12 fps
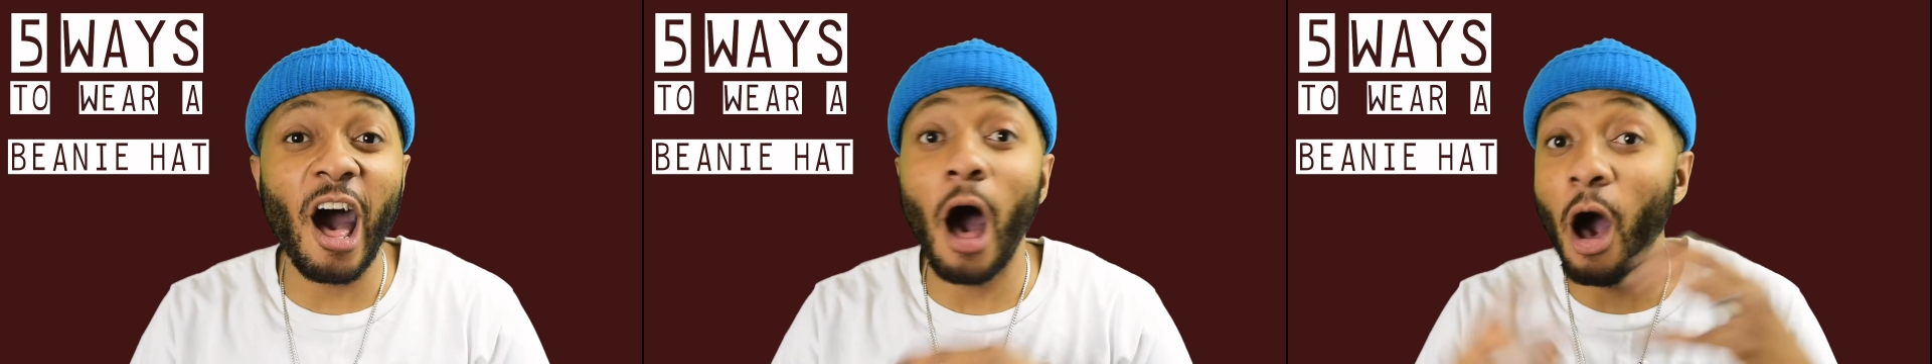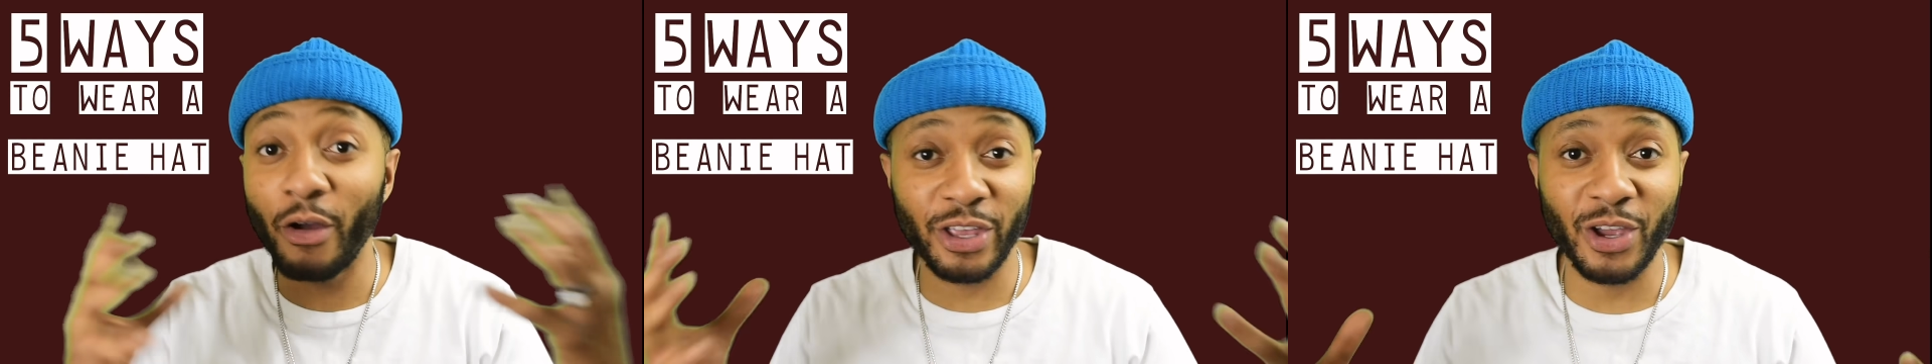
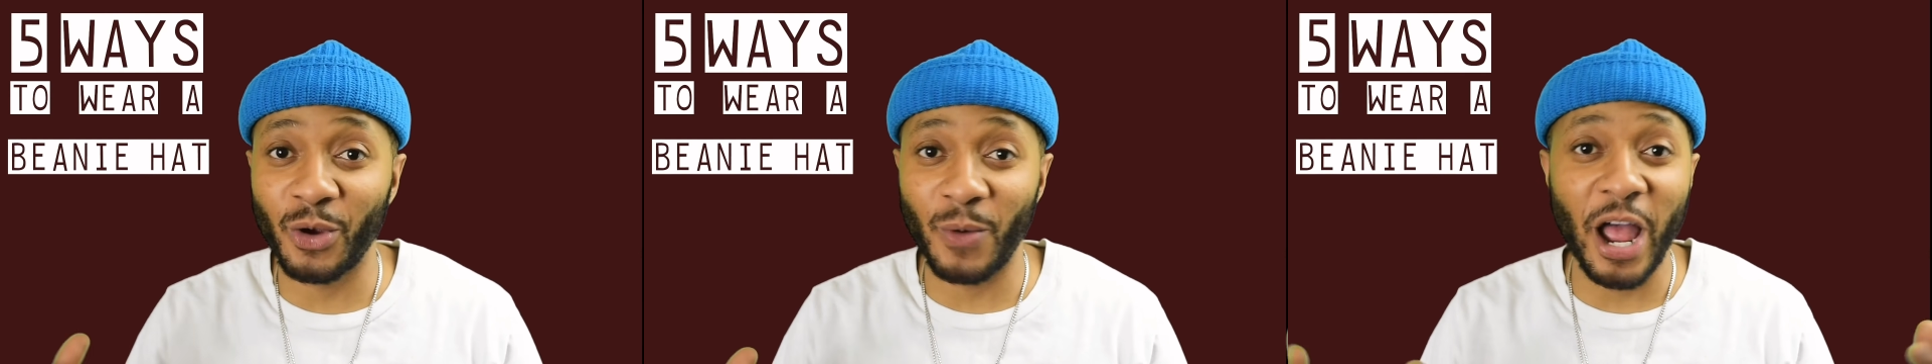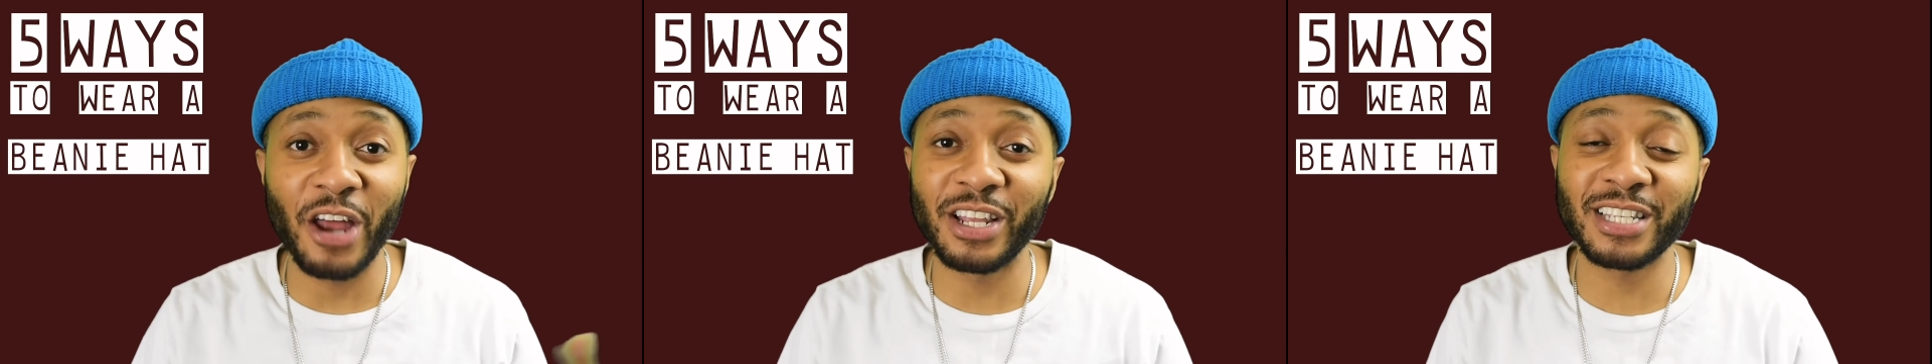all year
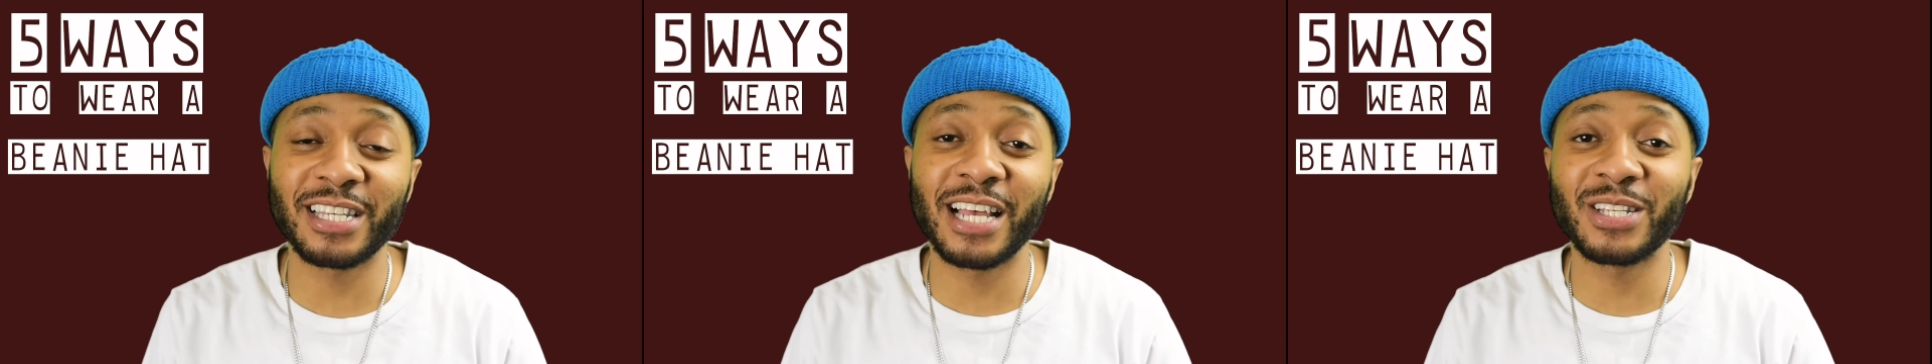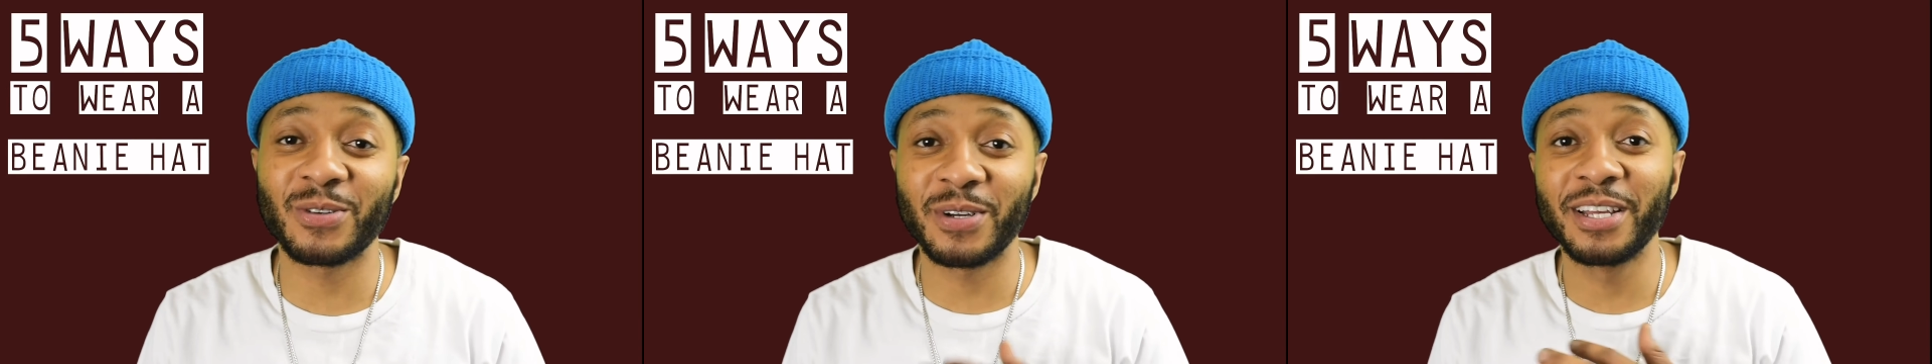round
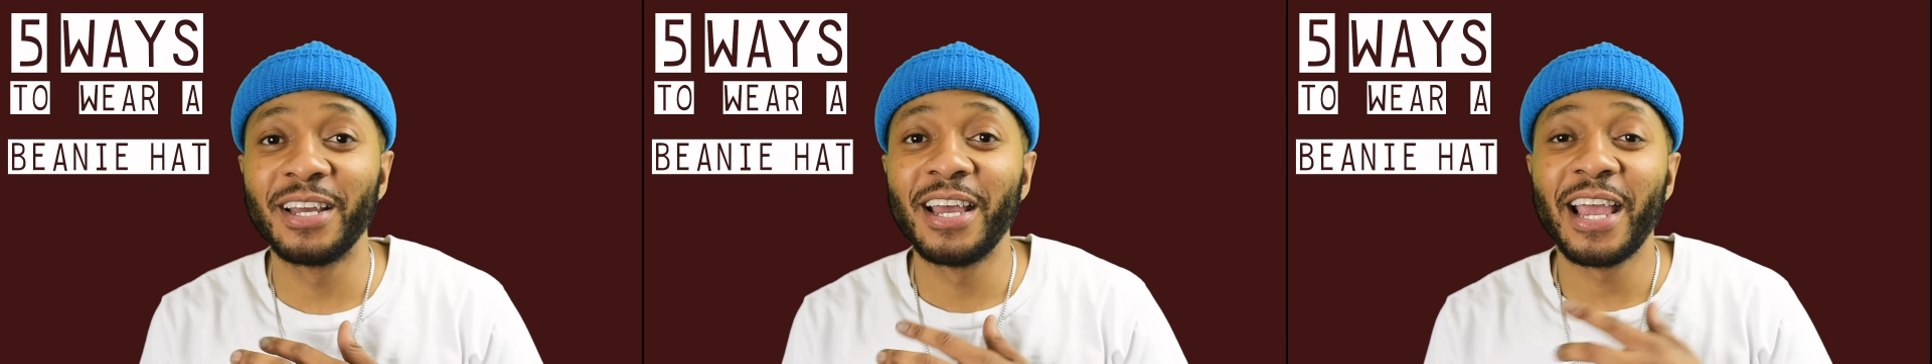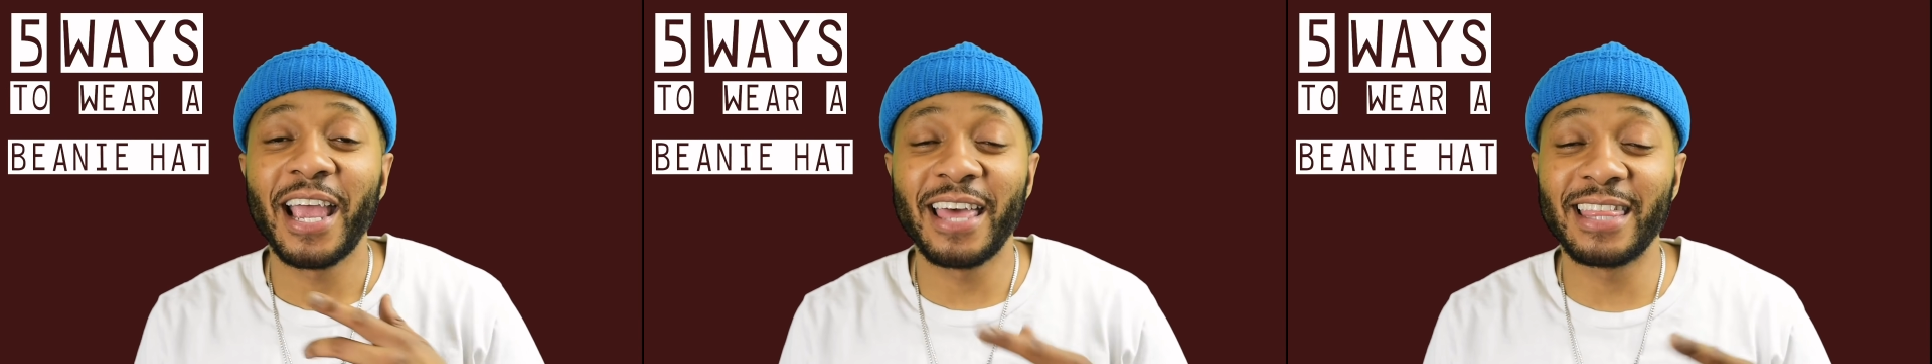accessory,
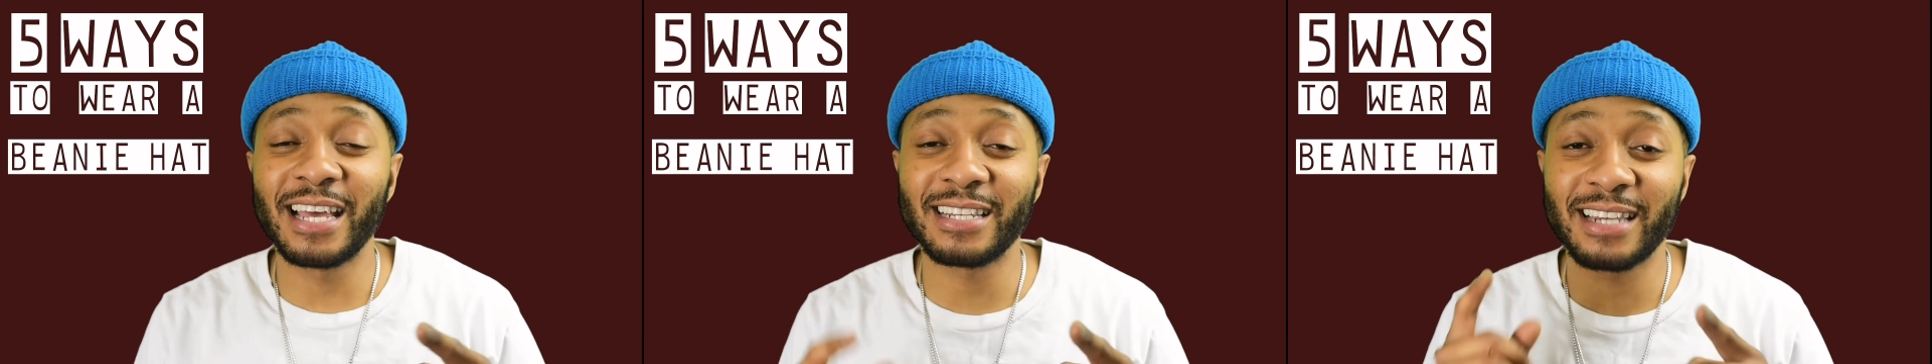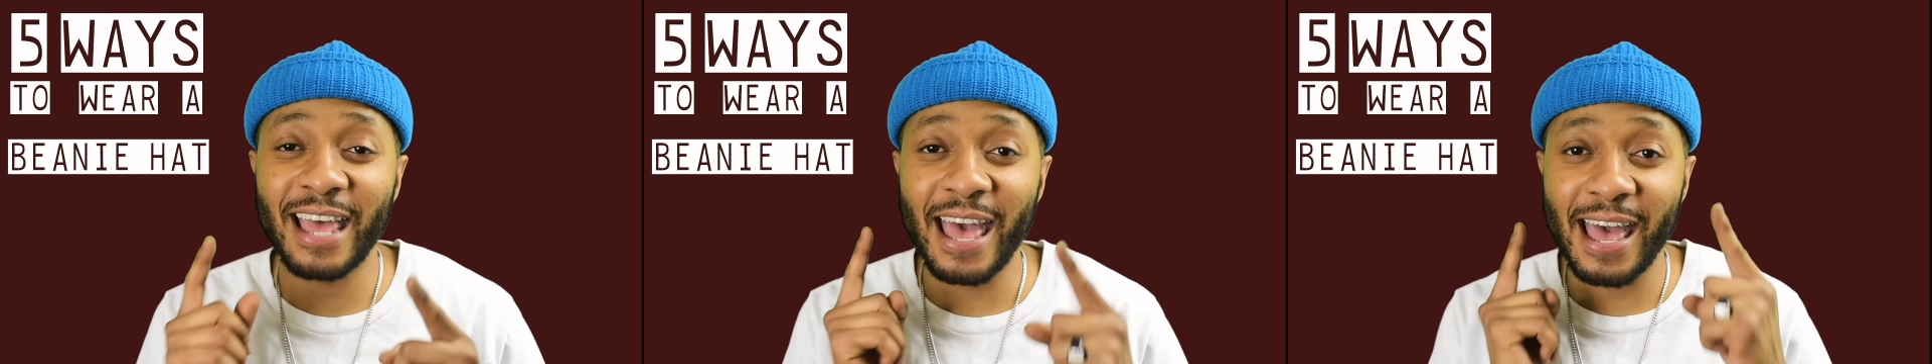and that's
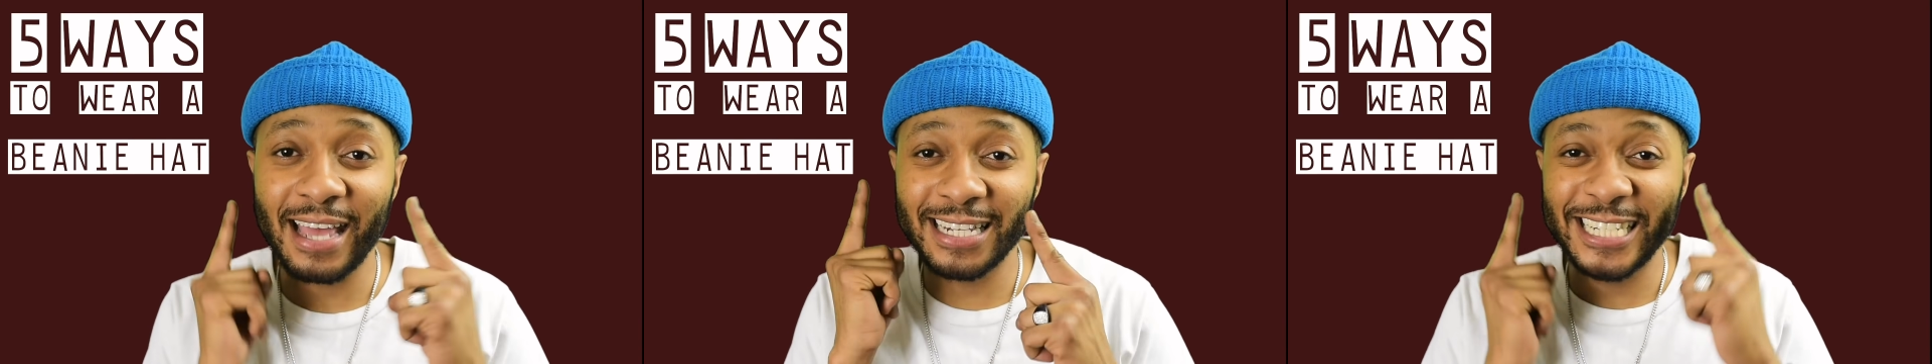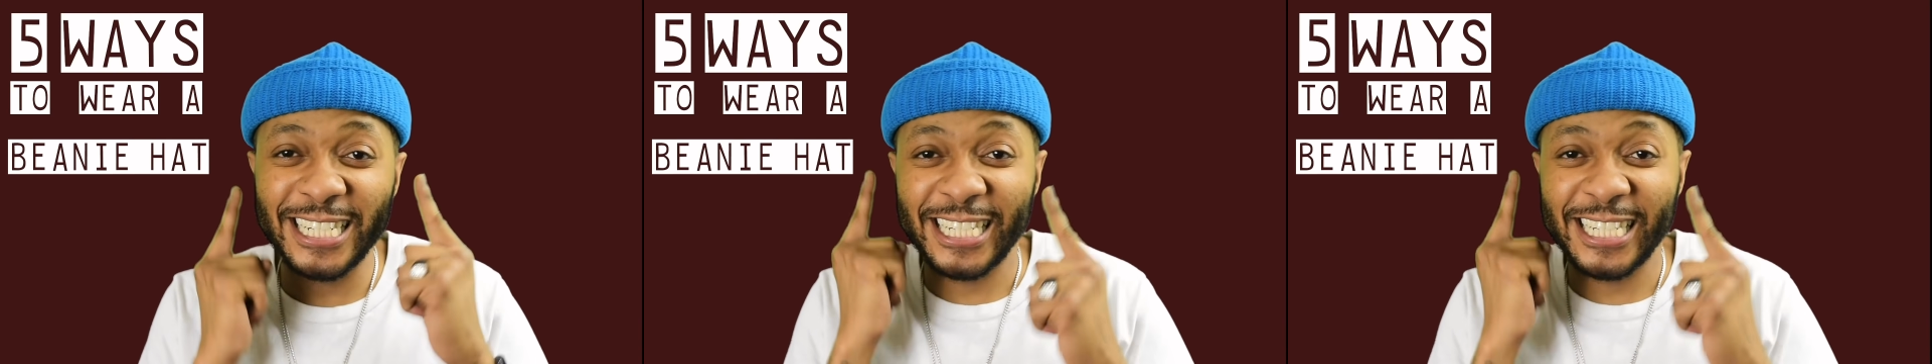the hat.